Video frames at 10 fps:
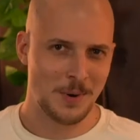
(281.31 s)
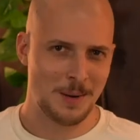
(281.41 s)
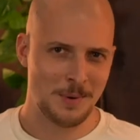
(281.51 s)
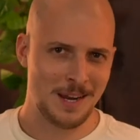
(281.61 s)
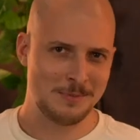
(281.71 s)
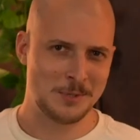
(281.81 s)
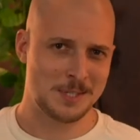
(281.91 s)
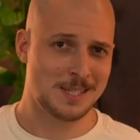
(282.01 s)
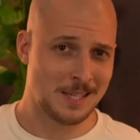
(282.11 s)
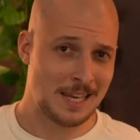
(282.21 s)
what, I'm gonna have to
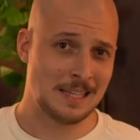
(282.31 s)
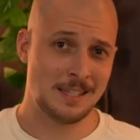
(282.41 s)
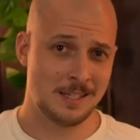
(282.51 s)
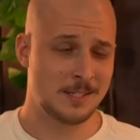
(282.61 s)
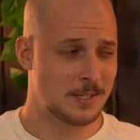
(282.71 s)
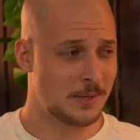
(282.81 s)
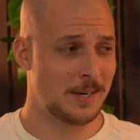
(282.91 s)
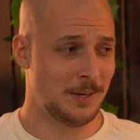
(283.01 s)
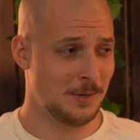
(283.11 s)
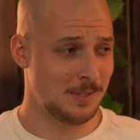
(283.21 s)
slightly disagree on your